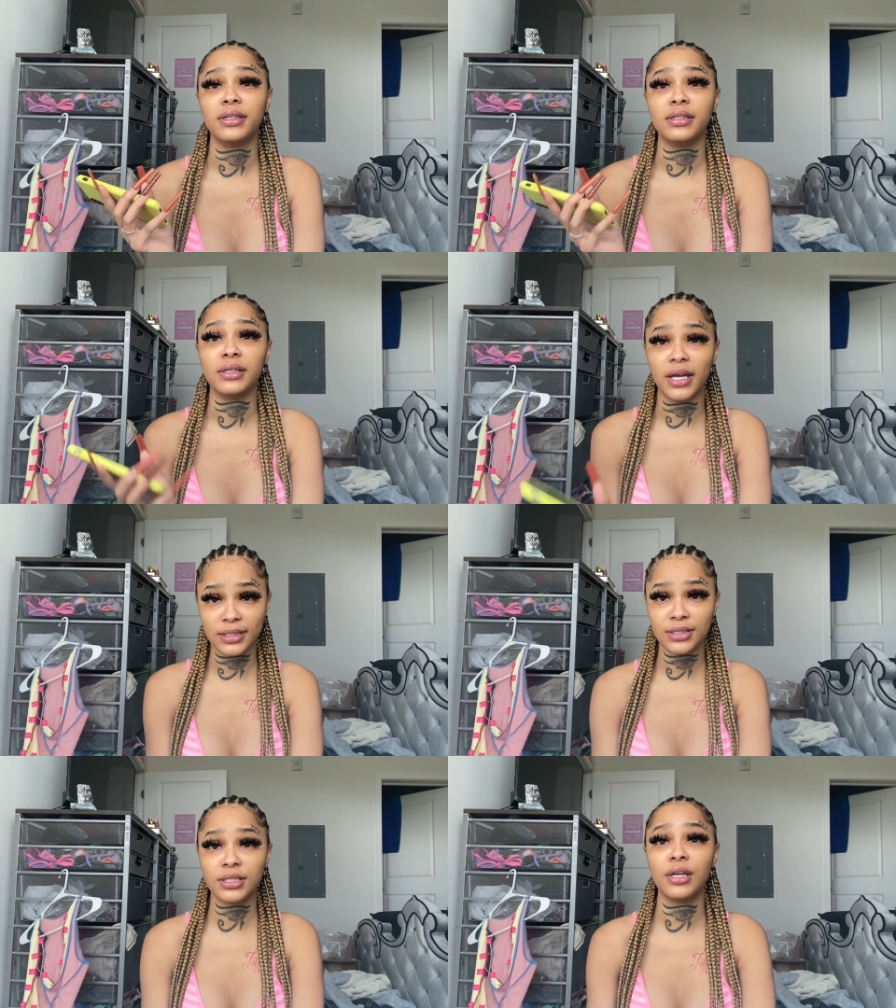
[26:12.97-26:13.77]

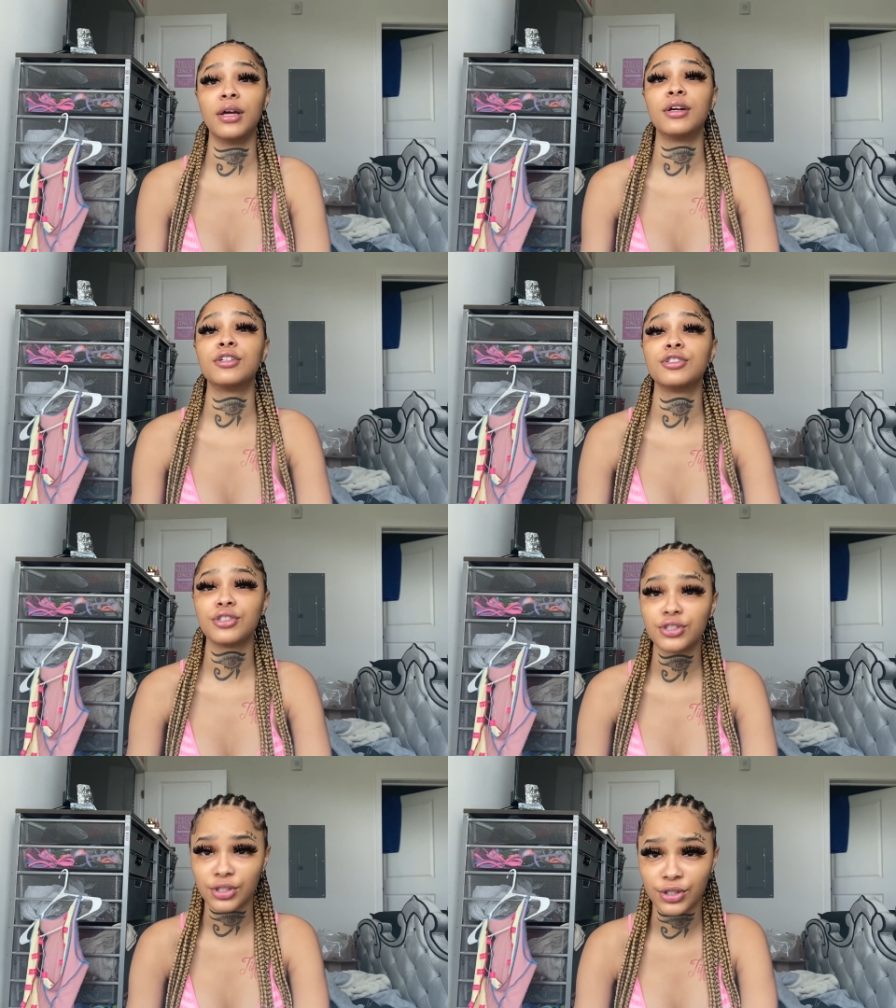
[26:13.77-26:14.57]
Yes,
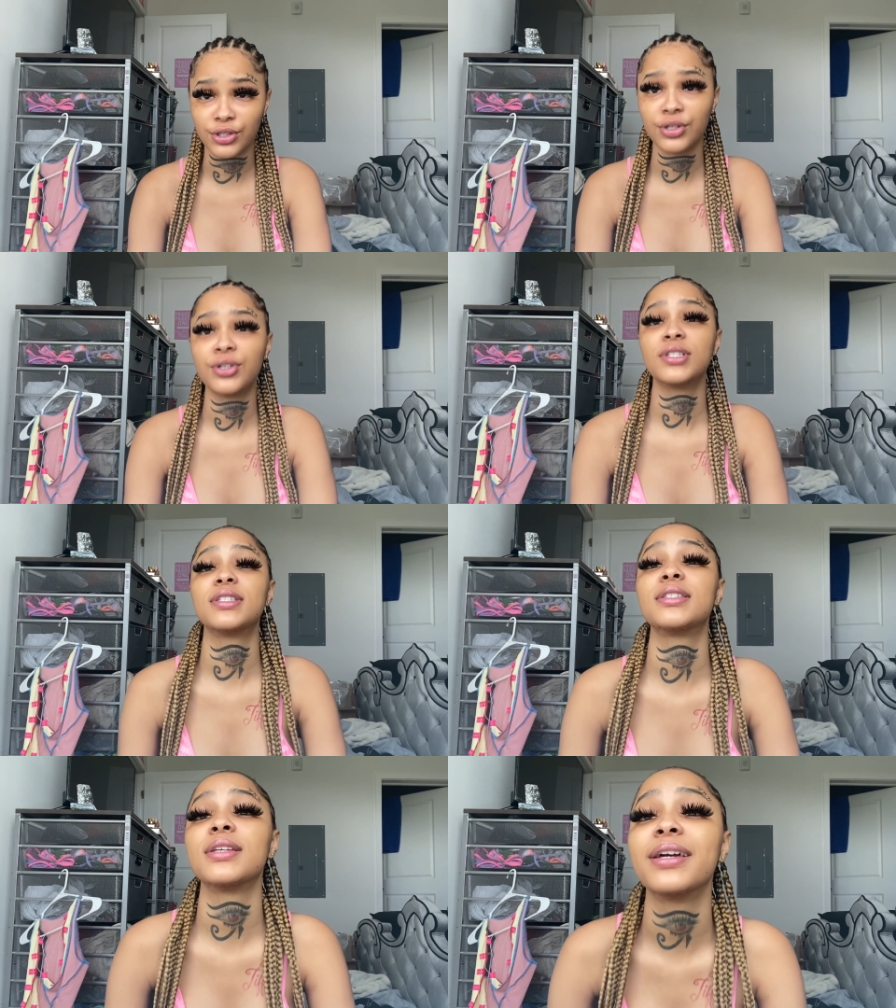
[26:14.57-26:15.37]
sir
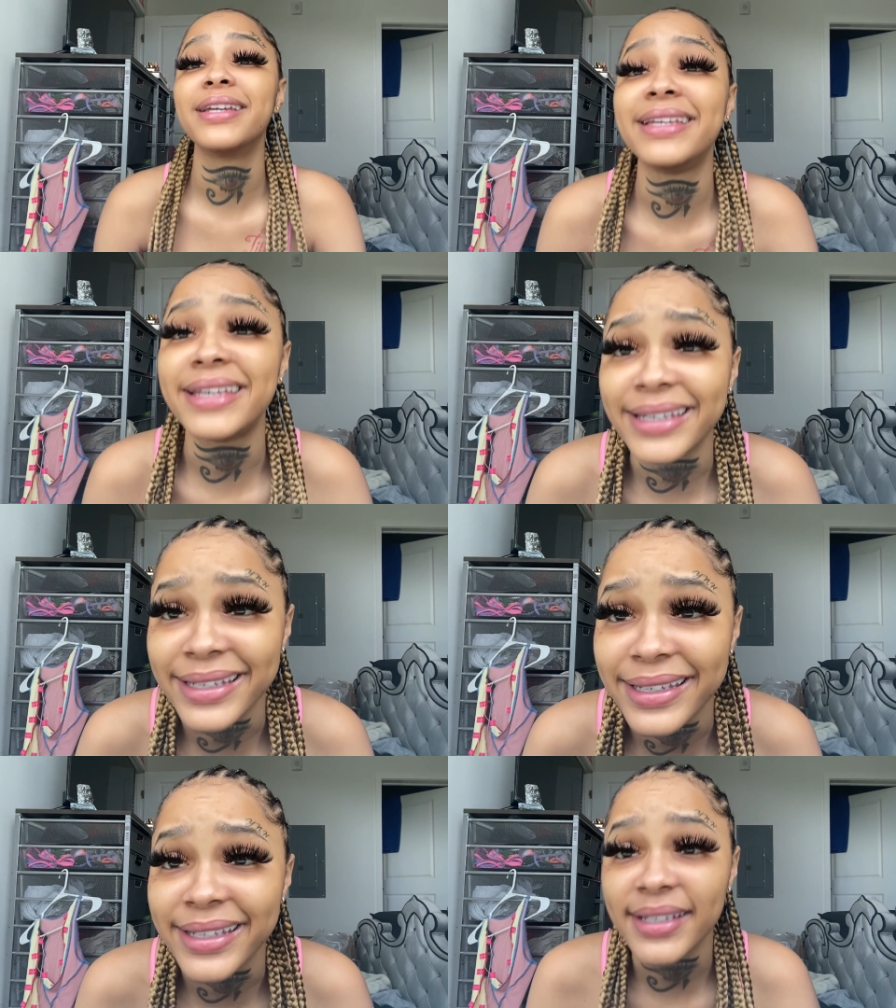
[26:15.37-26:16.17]

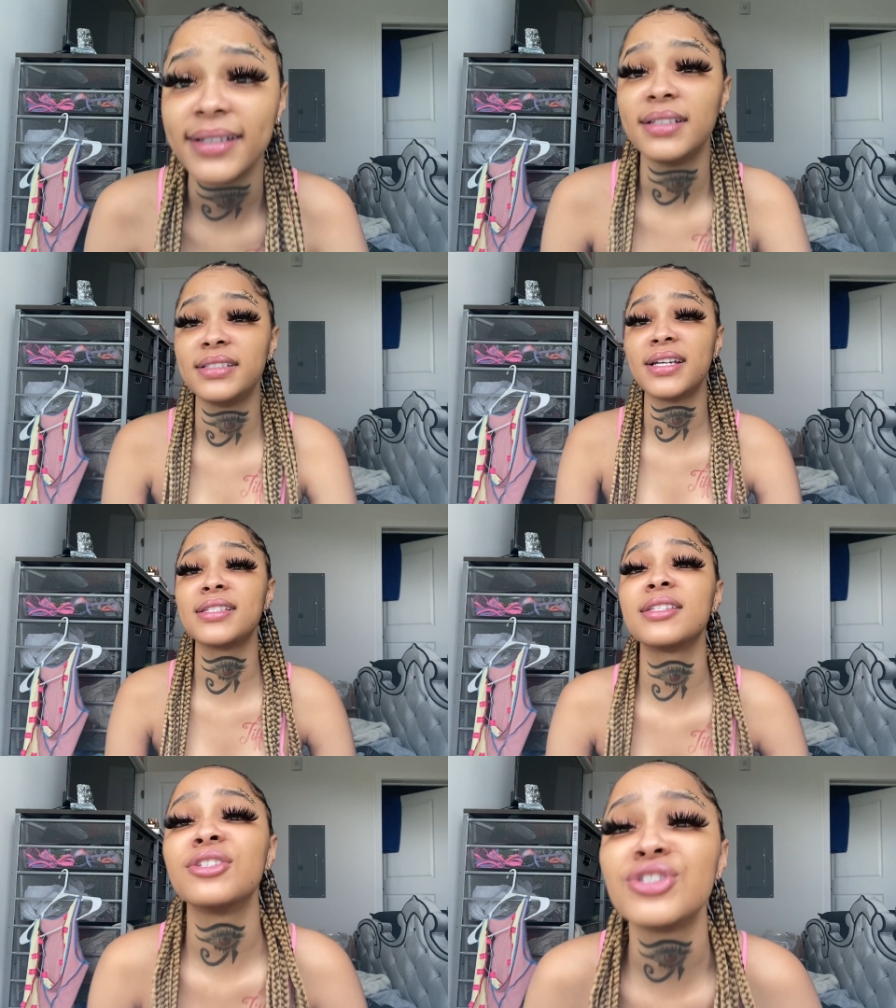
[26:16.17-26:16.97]
ski.
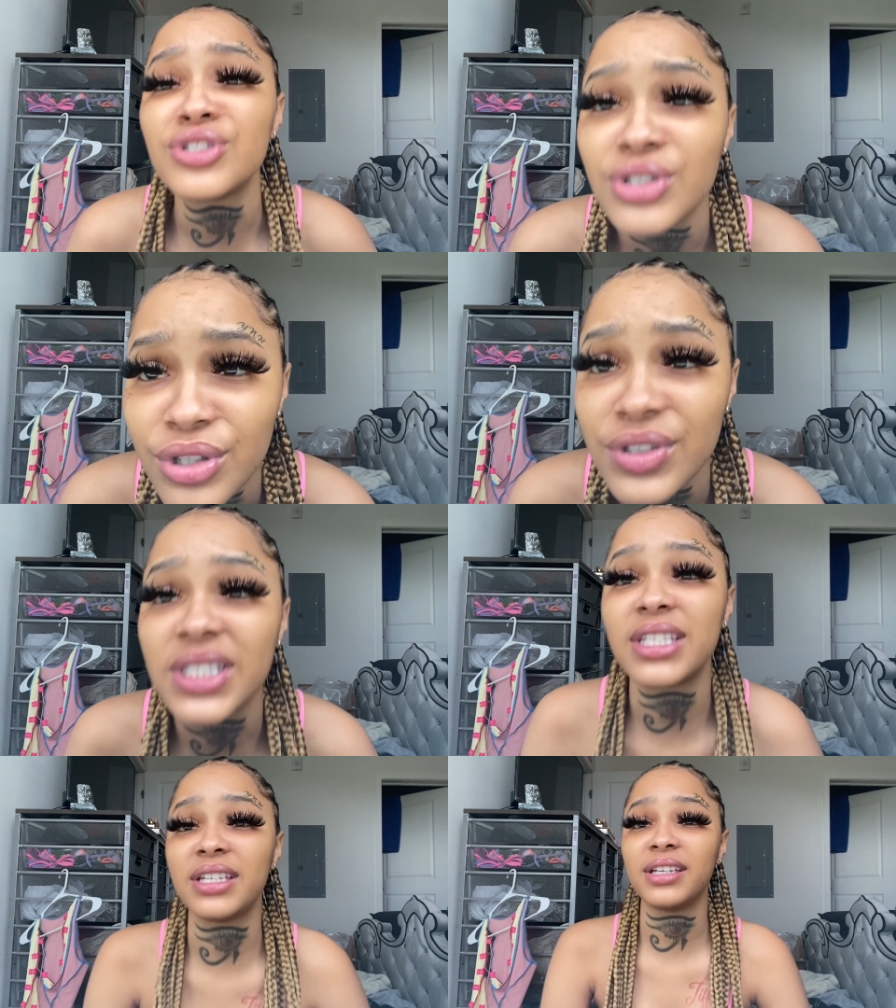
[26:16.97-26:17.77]
Yes, sir
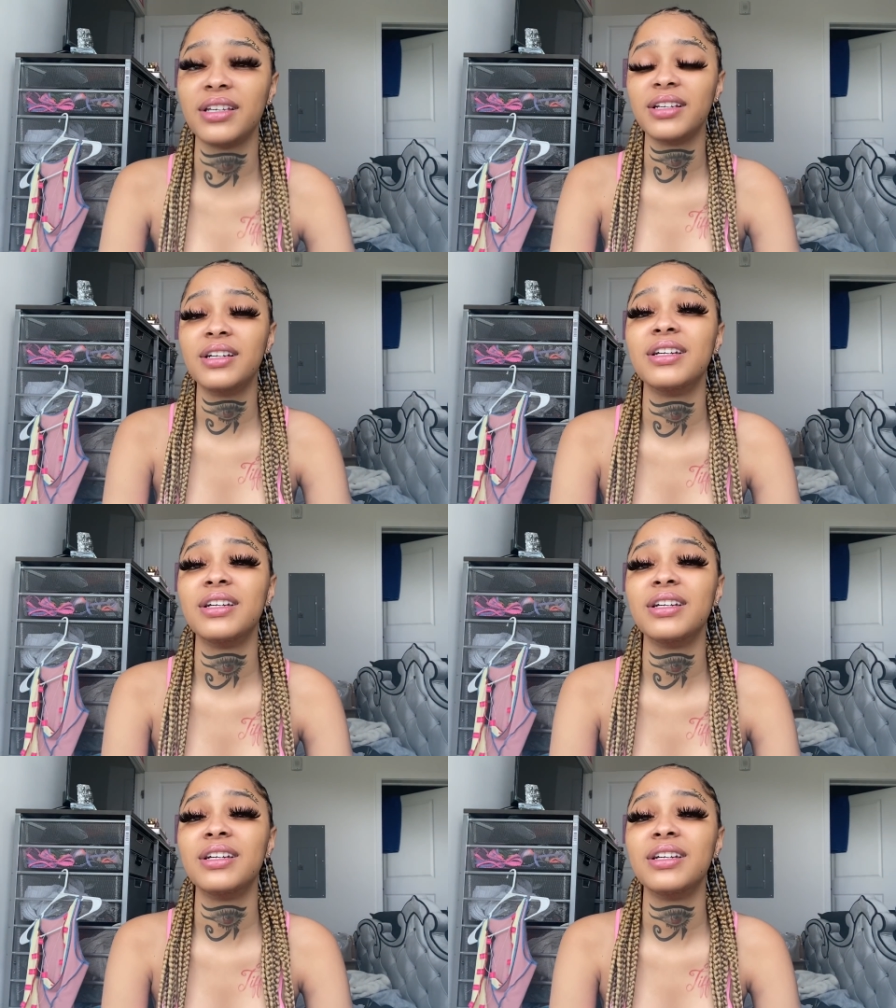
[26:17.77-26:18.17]
ski.